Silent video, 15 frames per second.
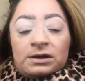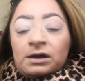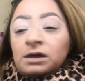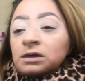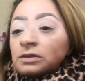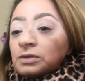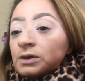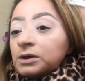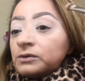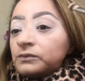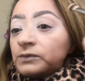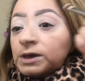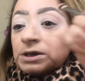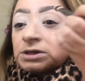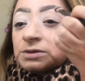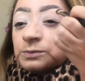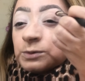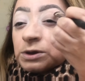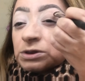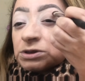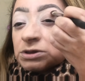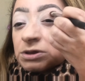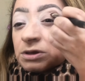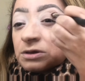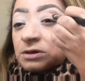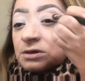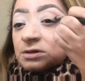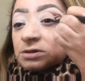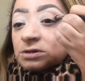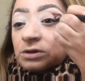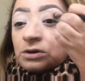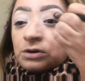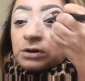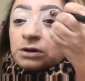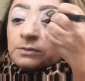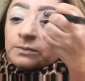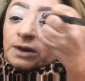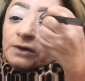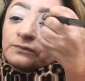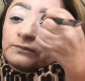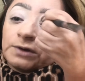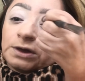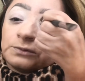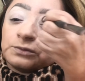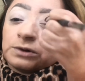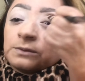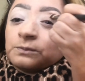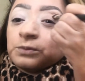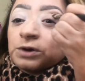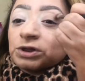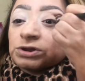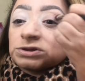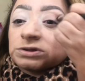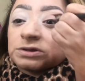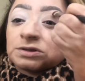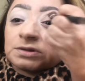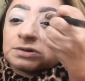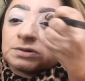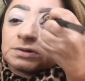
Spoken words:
Their face brushes are my favorite brushes.